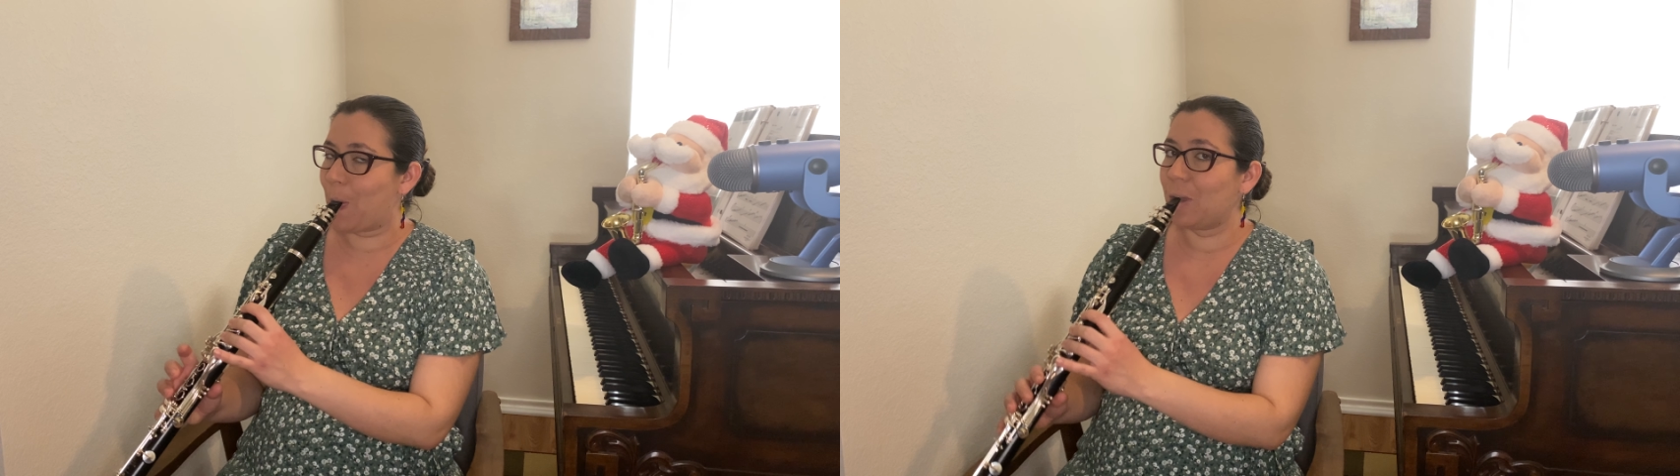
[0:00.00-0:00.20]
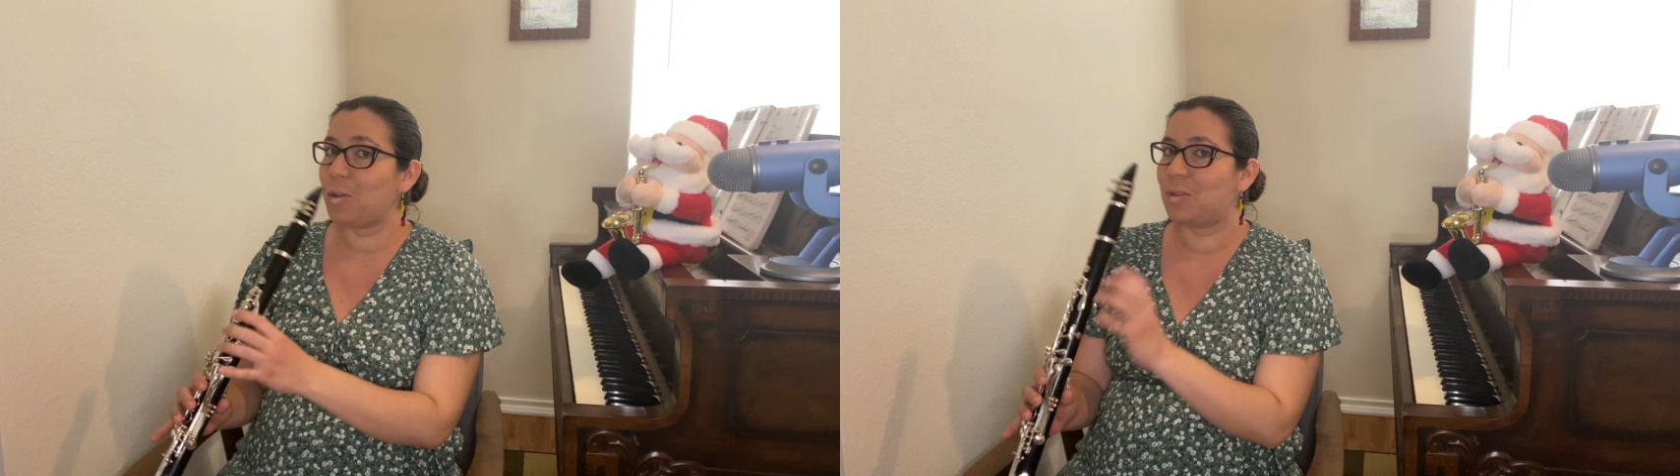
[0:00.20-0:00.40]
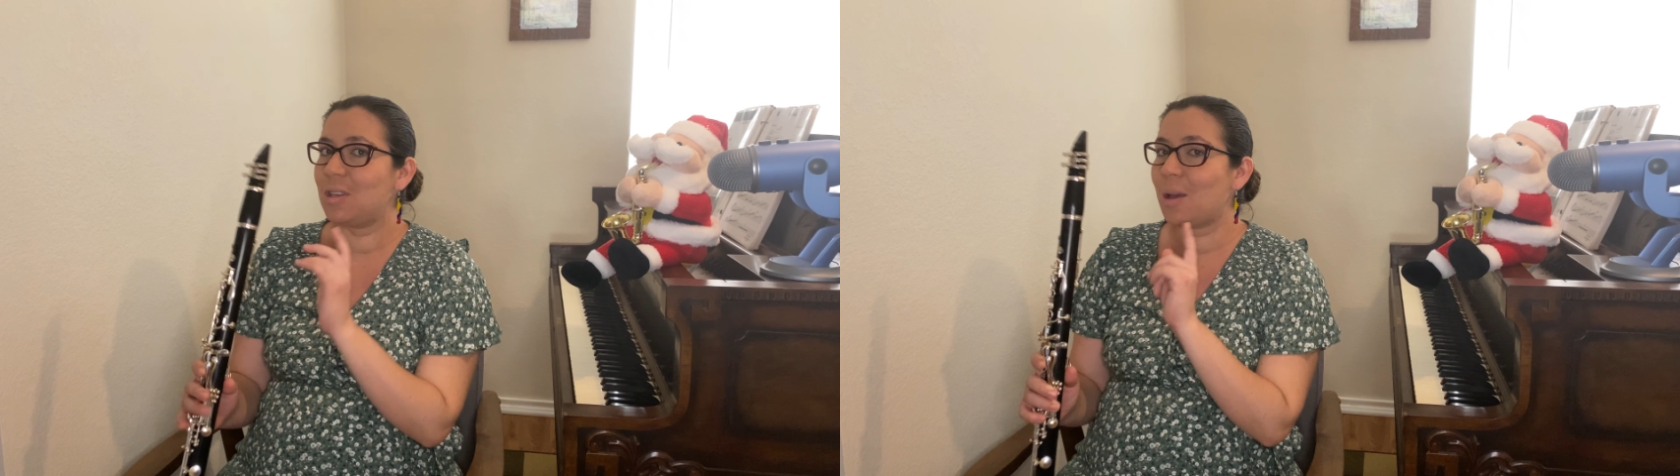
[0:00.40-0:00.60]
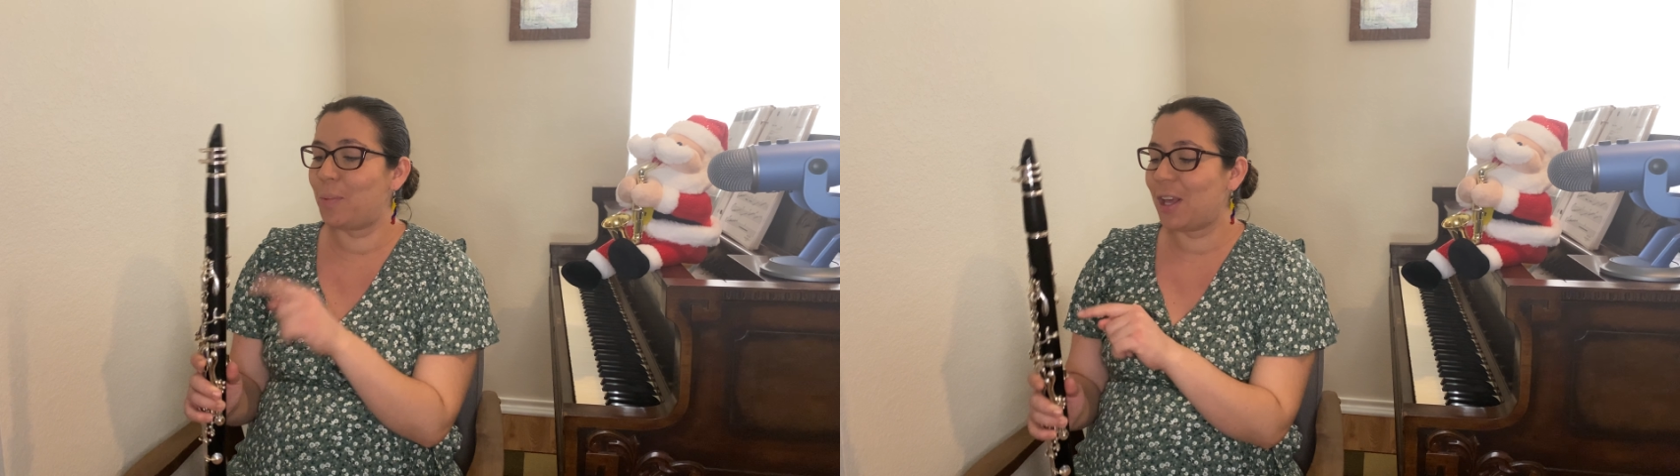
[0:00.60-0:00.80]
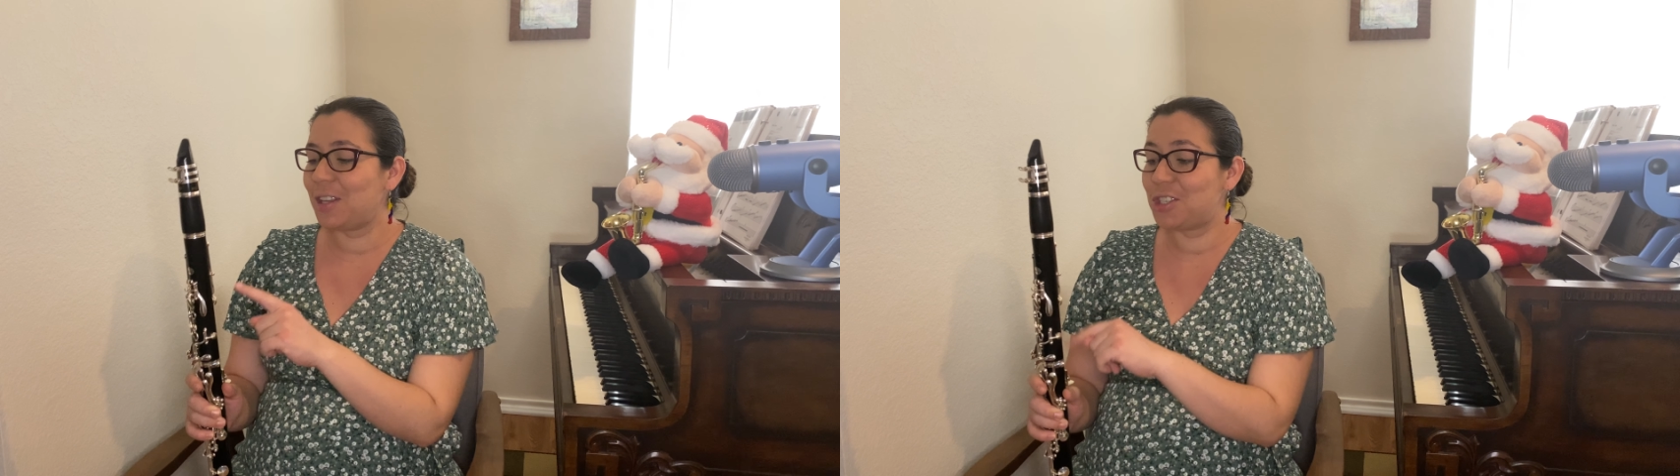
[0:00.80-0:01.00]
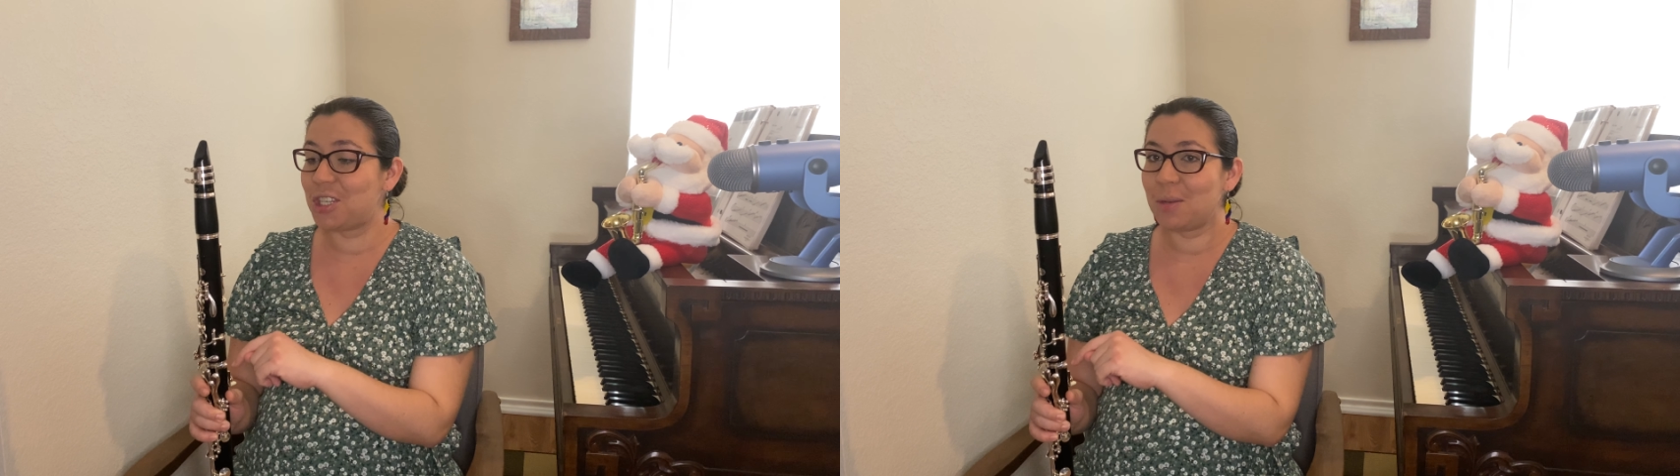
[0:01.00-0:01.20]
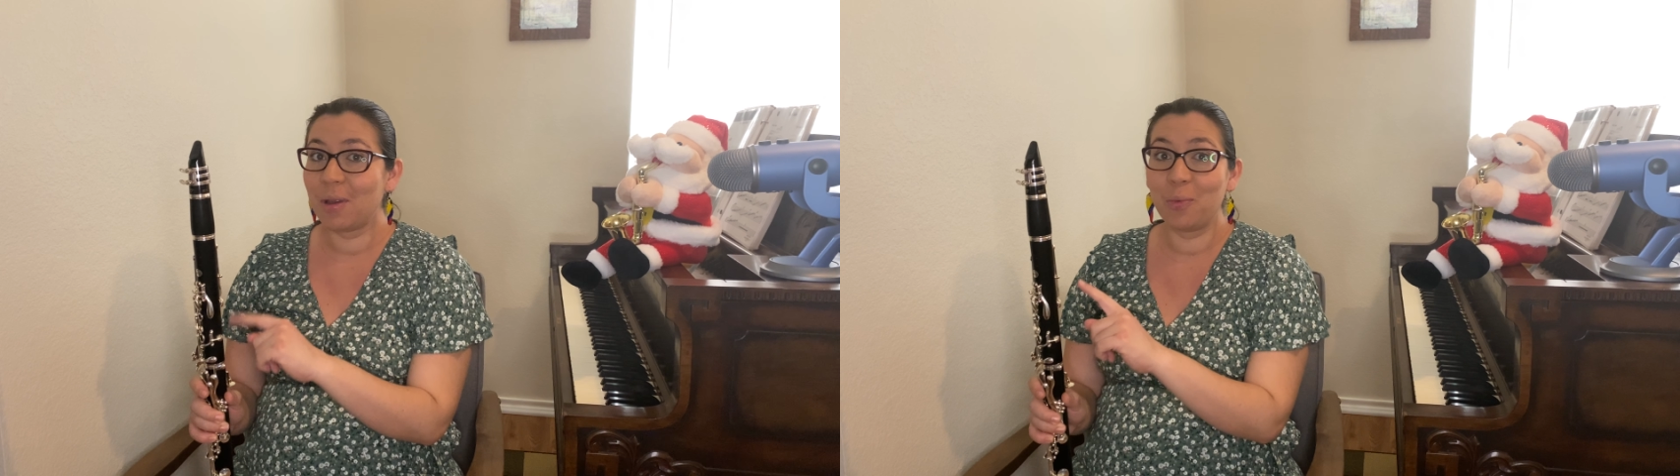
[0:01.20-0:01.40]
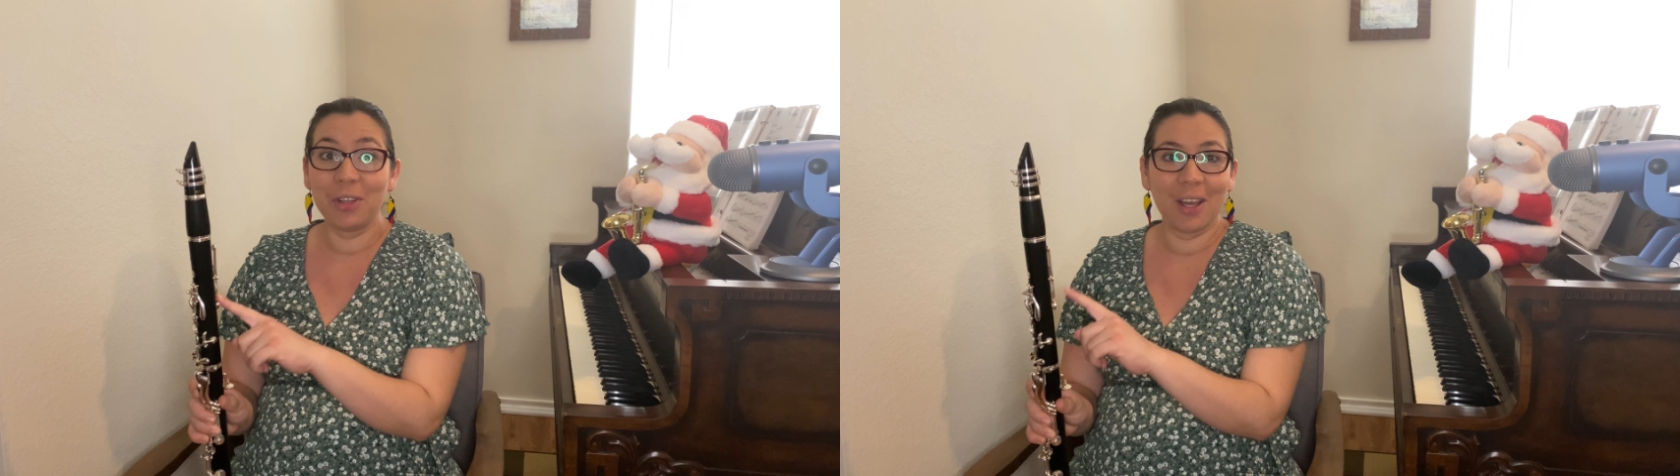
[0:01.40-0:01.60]
You see, I'm playing G,
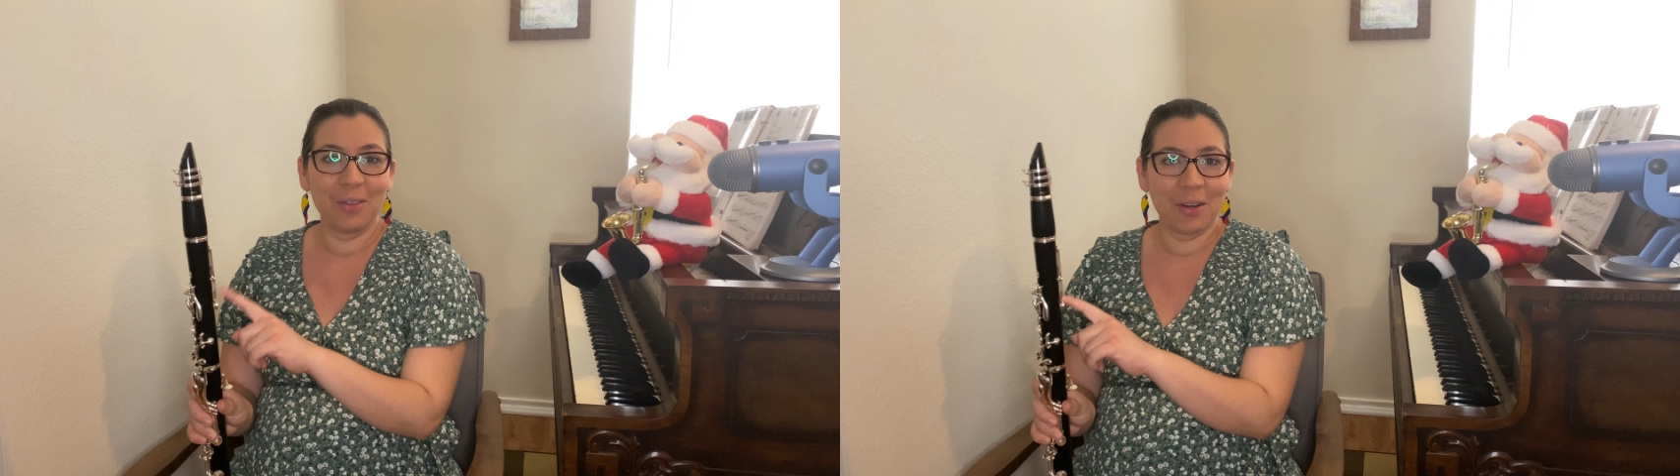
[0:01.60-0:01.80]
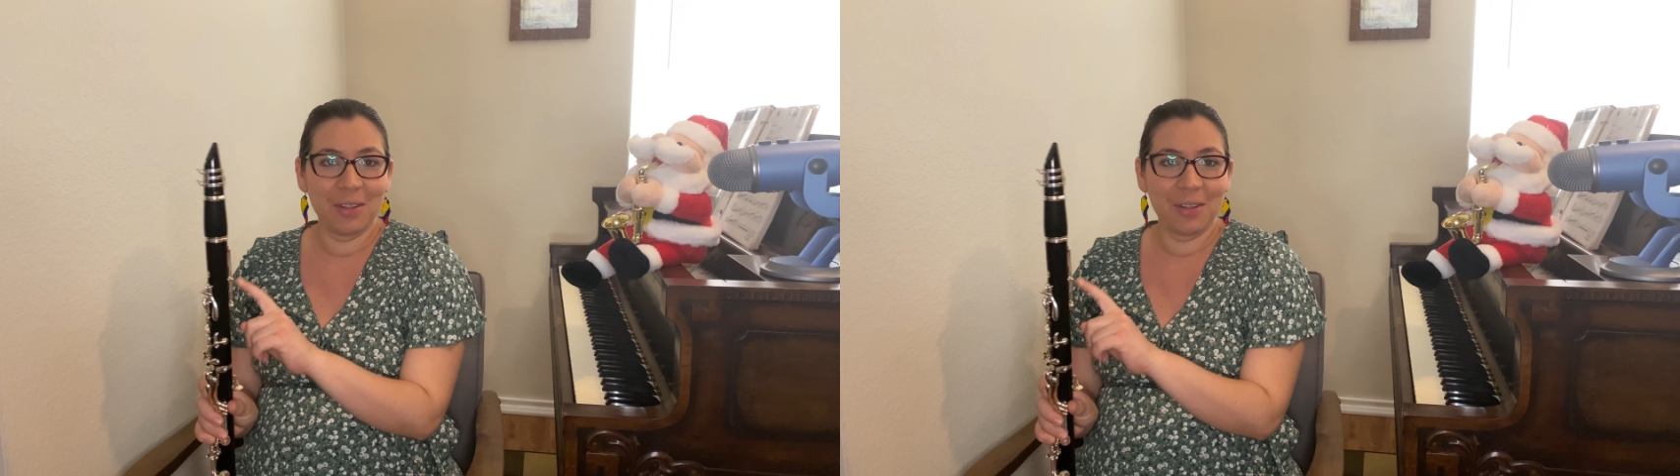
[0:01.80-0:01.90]
but without the